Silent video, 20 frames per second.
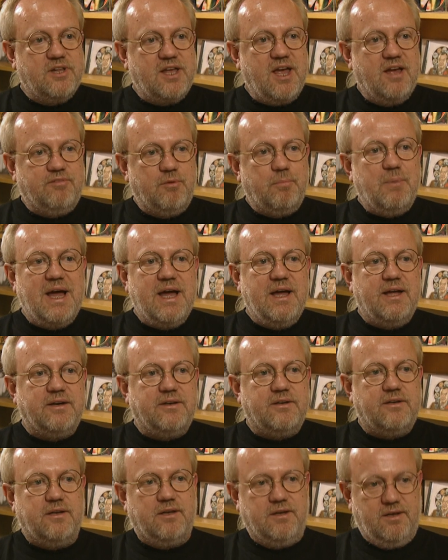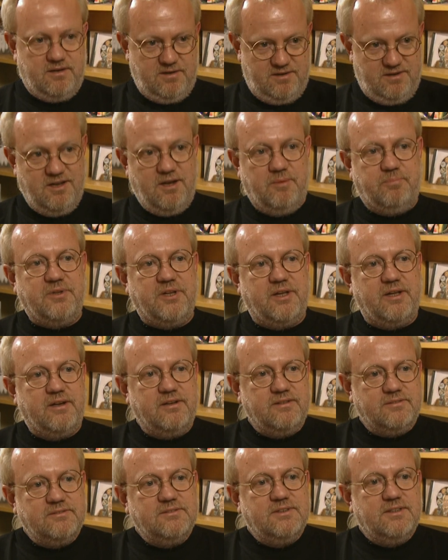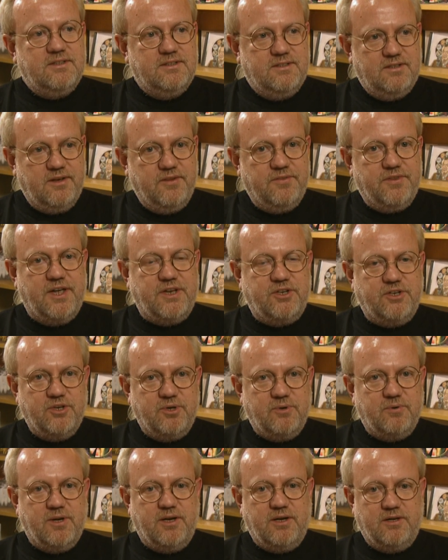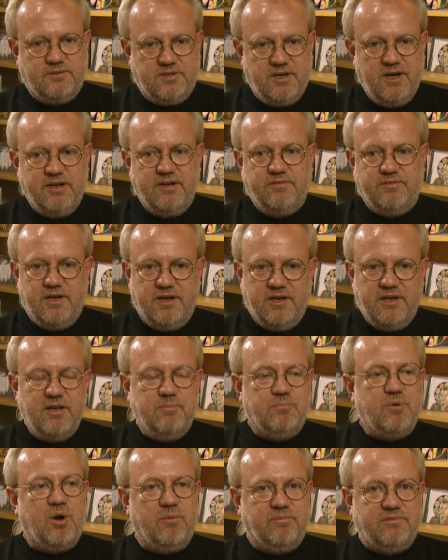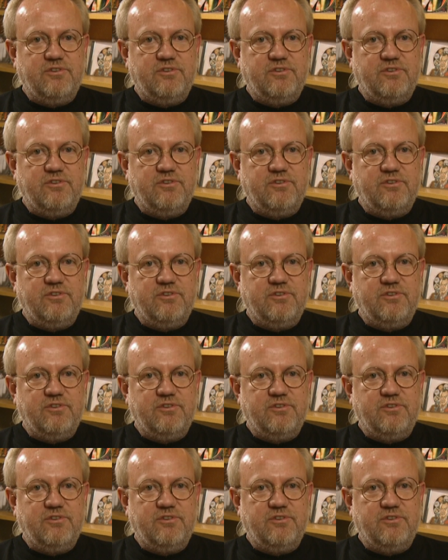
have a band up there, and they do kind of a hip-hop